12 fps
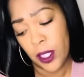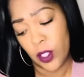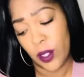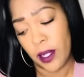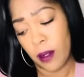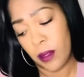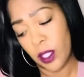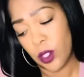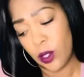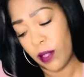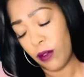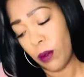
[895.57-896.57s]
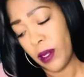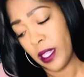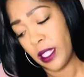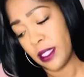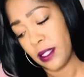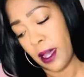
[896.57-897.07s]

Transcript: trying to make sure everybody is